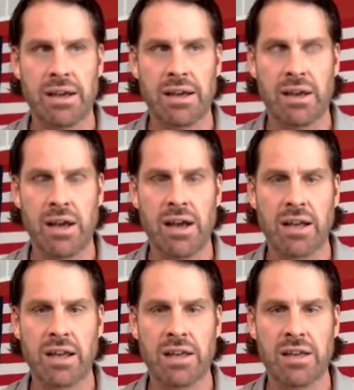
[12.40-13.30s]

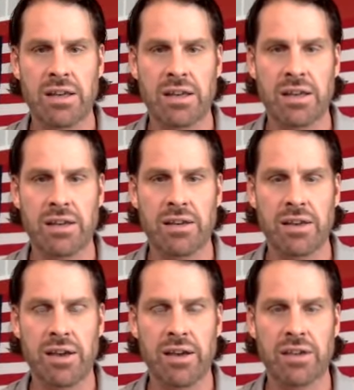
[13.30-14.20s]
hockey and the
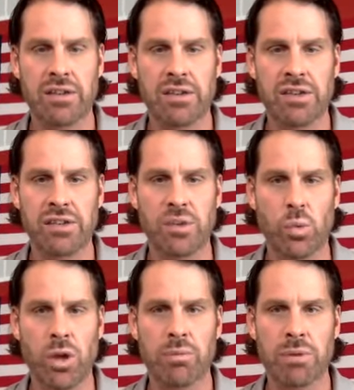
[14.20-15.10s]
hockey season
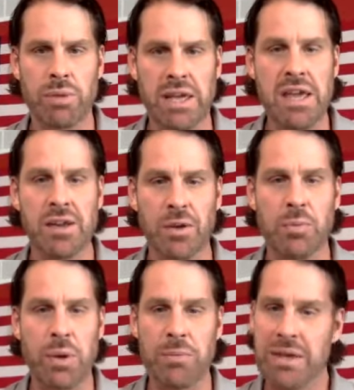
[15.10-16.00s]
will be,
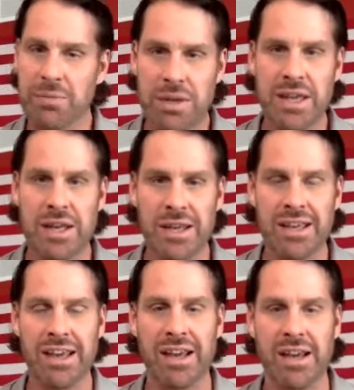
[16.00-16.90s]
be beginning
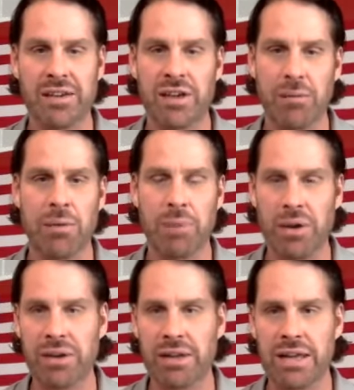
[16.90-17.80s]
come
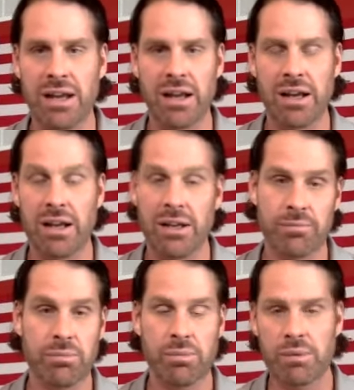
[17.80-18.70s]
about
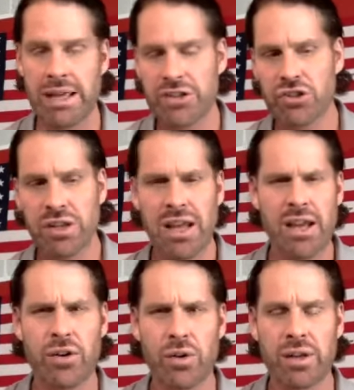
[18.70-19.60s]
late July,
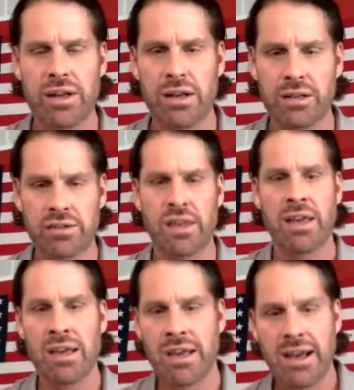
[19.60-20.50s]
early August.
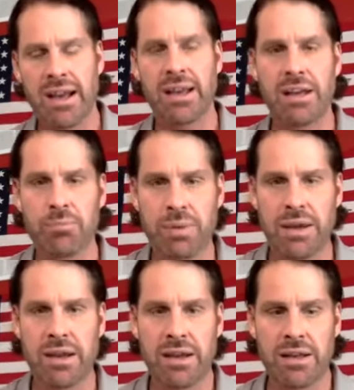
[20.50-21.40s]
I got
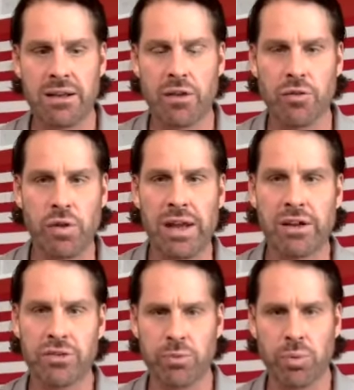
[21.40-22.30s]
another
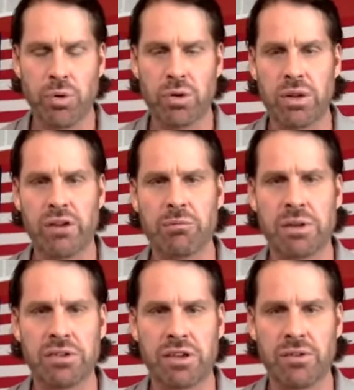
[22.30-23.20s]
Flyers reporter along
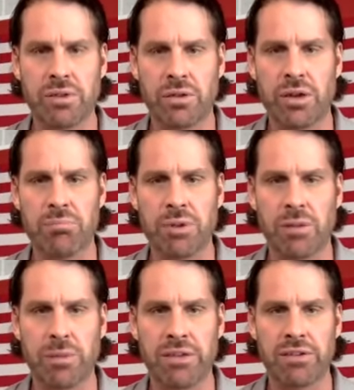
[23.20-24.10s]
myself, the great Bill
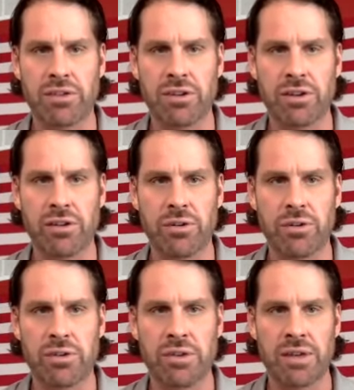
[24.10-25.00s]
Meltzer here, who
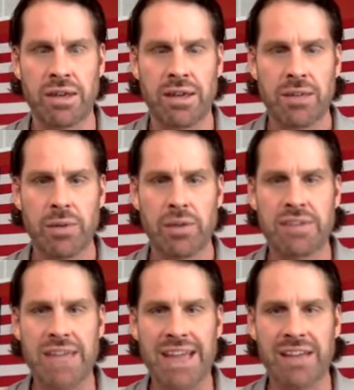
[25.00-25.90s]
is about as
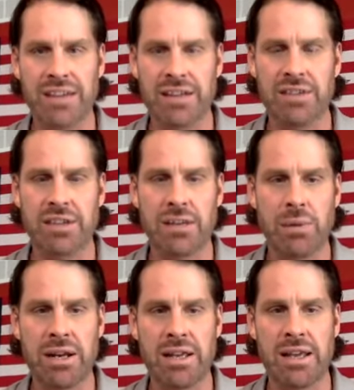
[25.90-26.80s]
dialed in as
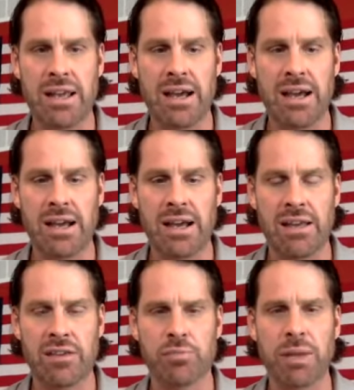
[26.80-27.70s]
anybody
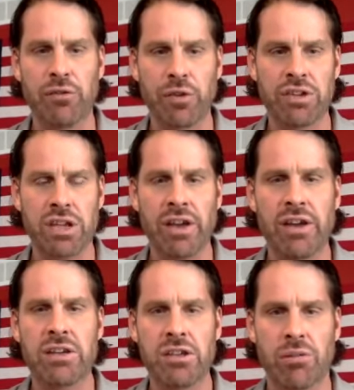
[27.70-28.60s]
is. Bill, first off, how
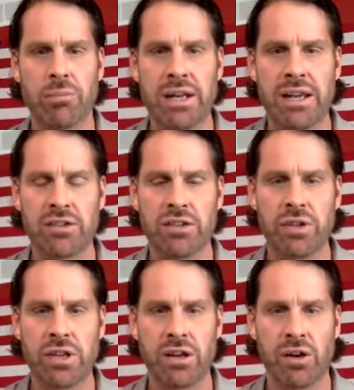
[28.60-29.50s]
you doing, buddy? How's
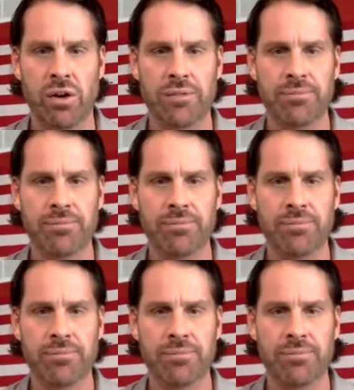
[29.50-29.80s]
everything going?